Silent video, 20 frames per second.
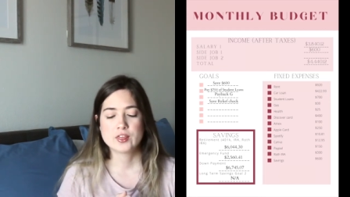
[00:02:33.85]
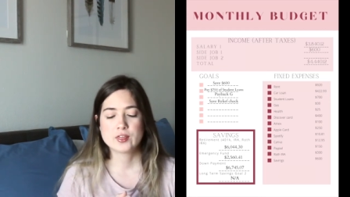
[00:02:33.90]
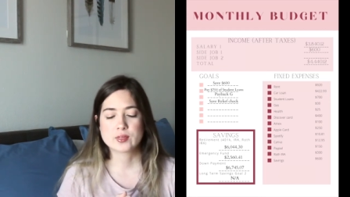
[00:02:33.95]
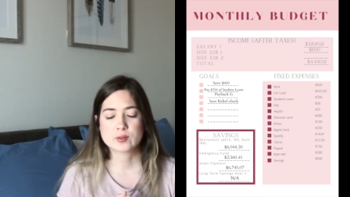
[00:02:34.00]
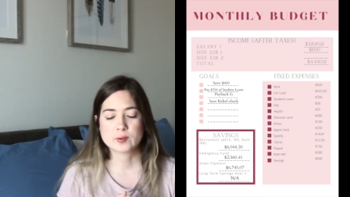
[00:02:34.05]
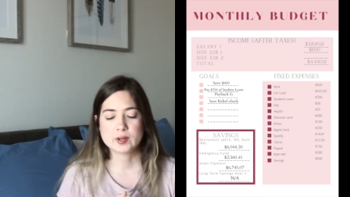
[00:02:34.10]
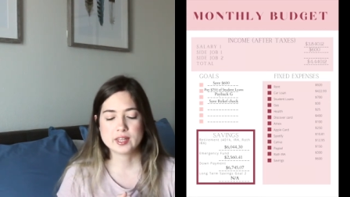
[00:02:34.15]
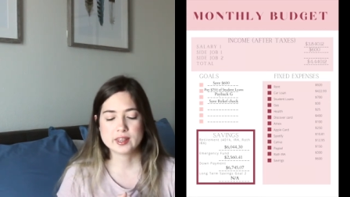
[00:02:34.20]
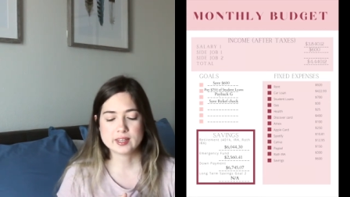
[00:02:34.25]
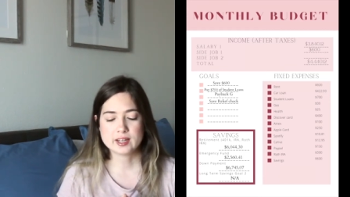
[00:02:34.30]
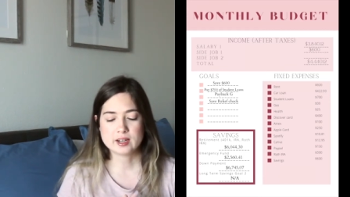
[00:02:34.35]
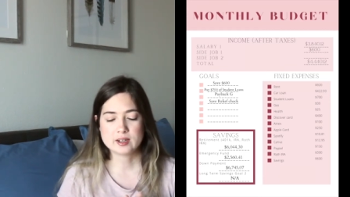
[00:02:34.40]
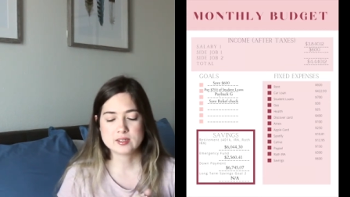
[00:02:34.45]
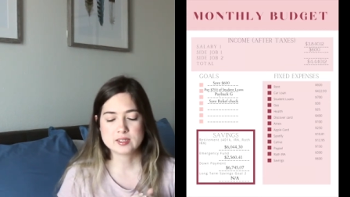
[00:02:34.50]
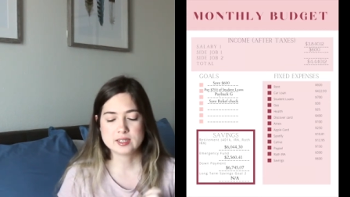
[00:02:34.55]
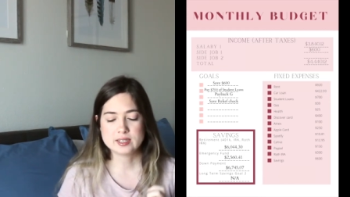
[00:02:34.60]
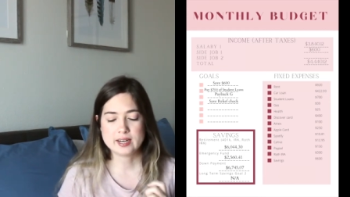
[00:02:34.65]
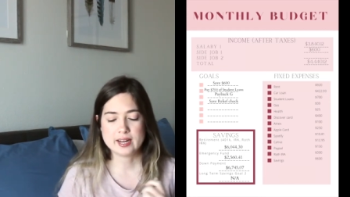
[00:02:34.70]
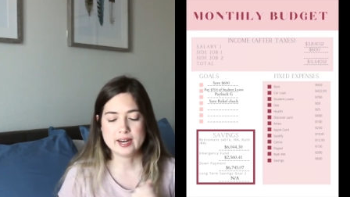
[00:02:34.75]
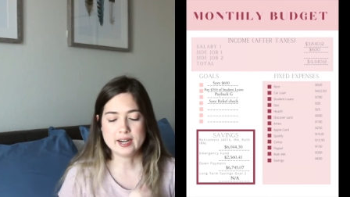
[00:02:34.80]

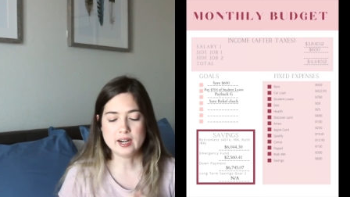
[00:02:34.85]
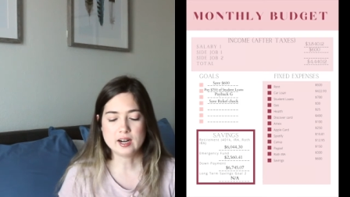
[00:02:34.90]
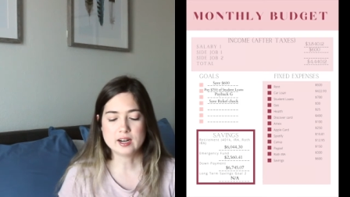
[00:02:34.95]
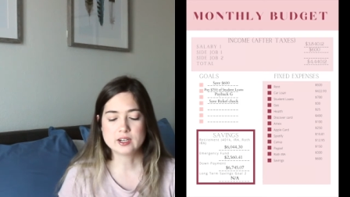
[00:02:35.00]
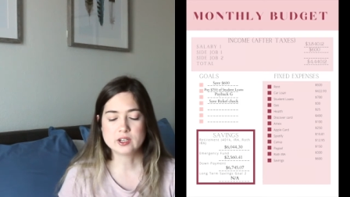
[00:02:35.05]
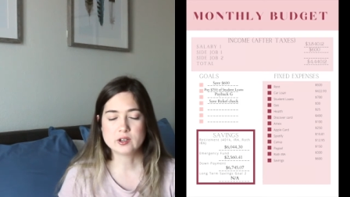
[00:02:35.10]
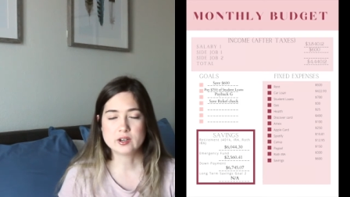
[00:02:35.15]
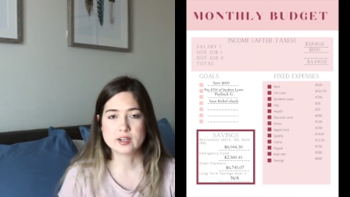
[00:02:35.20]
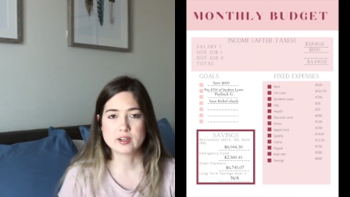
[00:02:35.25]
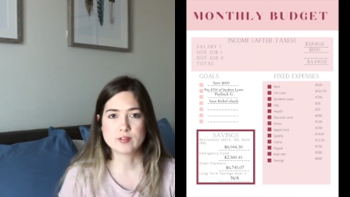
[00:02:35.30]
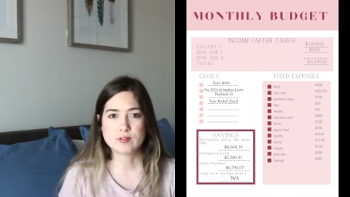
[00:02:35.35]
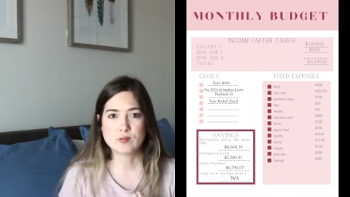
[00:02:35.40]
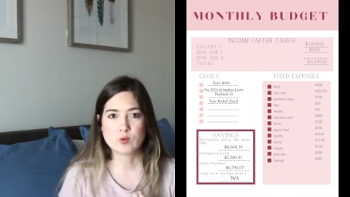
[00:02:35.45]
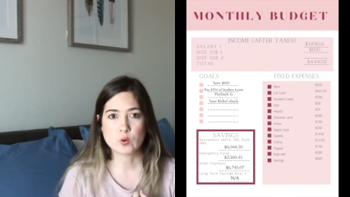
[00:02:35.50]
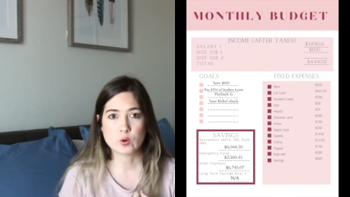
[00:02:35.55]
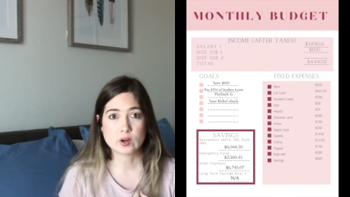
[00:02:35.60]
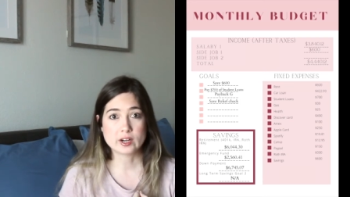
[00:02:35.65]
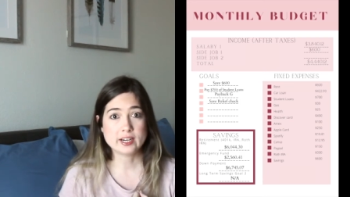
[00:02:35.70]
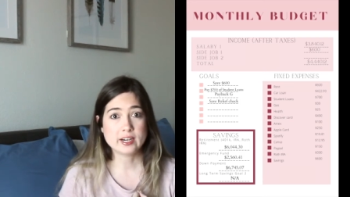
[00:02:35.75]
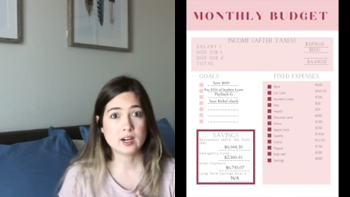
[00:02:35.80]

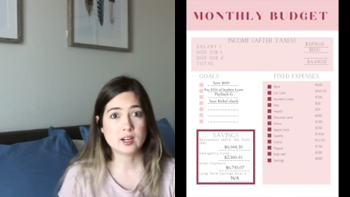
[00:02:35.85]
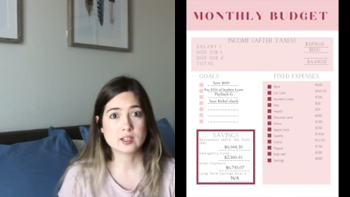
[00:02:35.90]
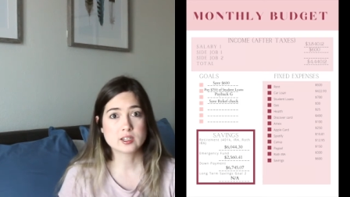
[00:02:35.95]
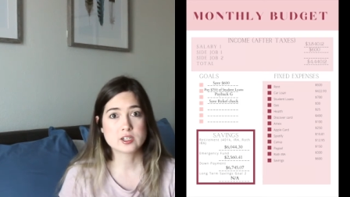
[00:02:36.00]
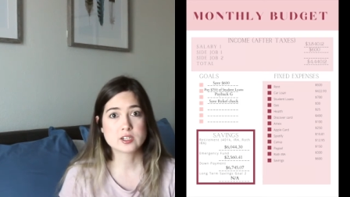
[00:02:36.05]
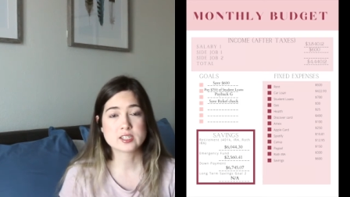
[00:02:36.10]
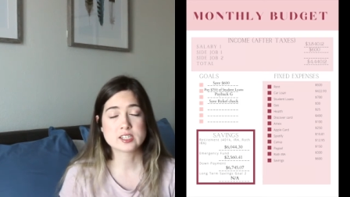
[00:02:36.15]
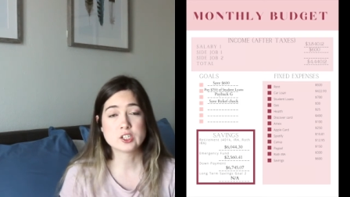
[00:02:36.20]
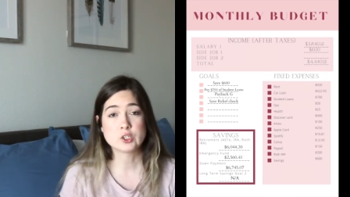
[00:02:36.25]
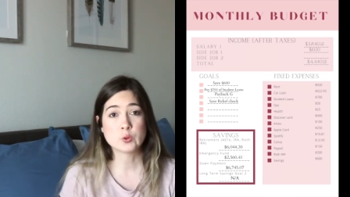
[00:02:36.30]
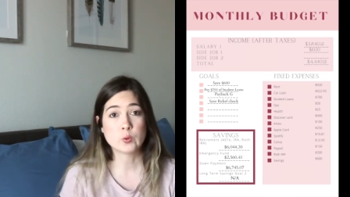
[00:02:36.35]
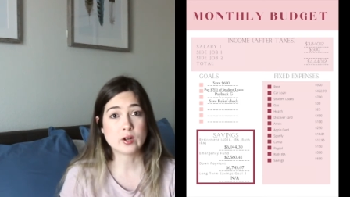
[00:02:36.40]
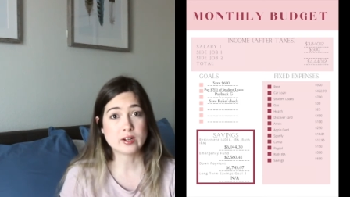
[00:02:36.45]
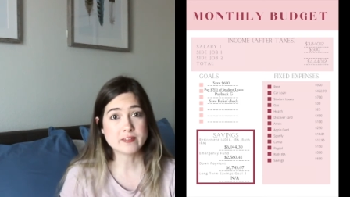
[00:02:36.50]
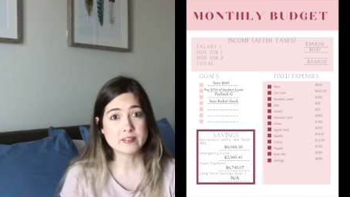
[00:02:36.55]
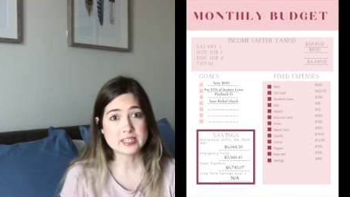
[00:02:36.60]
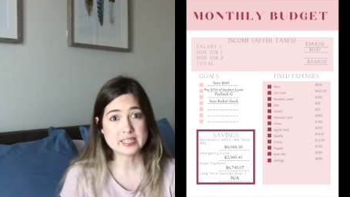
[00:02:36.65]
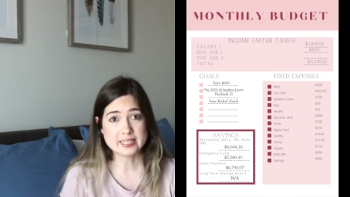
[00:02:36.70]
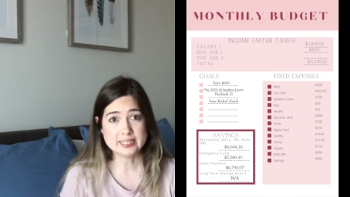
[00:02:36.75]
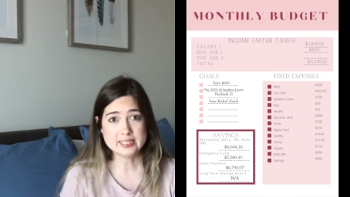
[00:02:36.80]

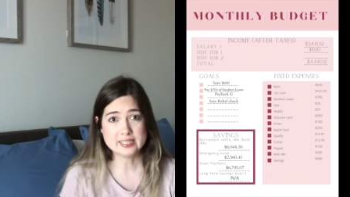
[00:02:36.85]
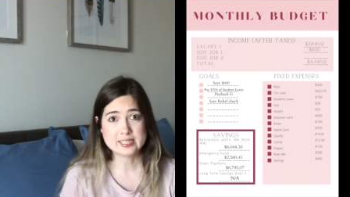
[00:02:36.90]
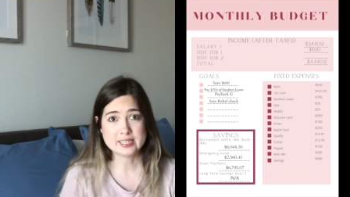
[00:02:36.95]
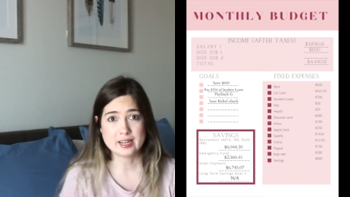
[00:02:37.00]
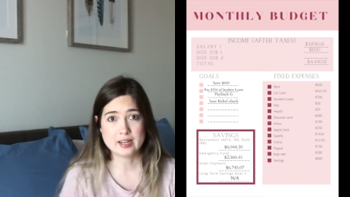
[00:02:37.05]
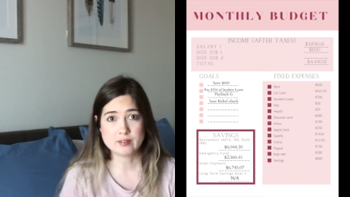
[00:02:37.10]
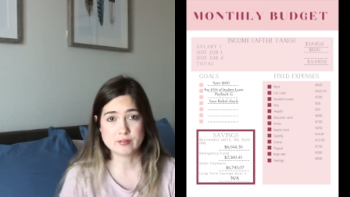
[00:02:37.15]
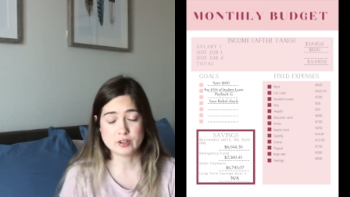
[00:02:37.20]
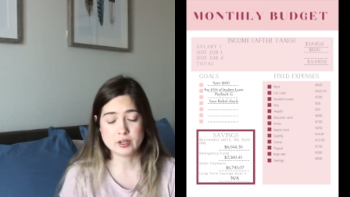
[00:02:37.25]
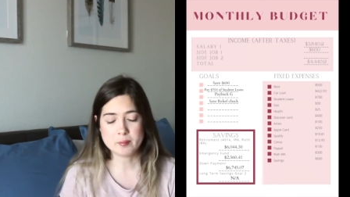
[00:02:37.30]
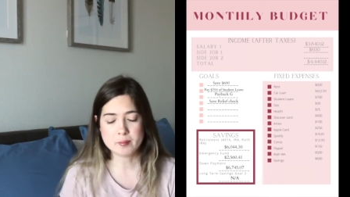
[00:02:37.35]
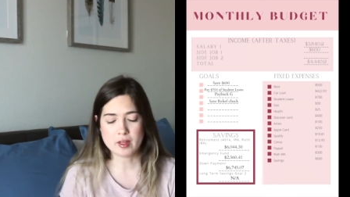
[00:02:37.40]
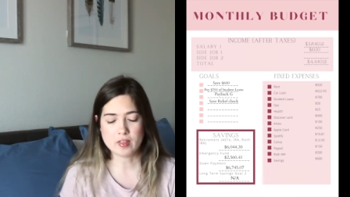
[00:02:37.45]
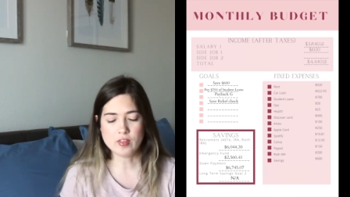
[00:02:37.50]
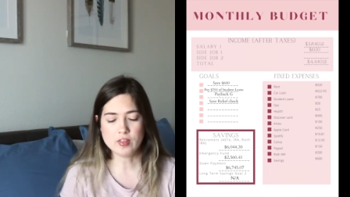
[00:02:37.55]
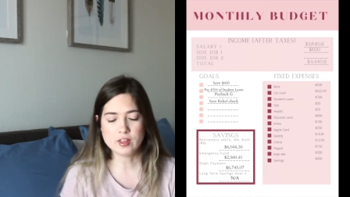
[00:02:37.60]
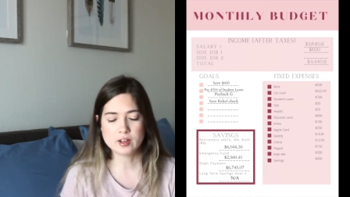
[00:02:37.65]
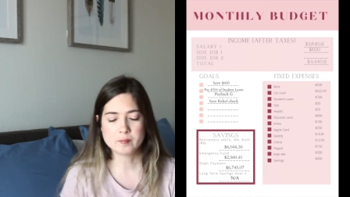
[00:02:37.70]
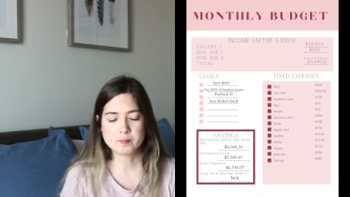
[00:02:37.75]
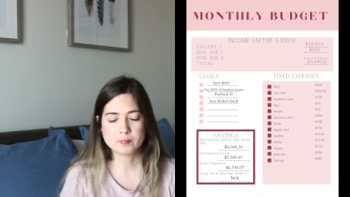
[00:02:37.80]
$3,840.12 every
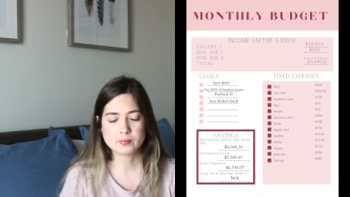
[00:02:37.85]
month.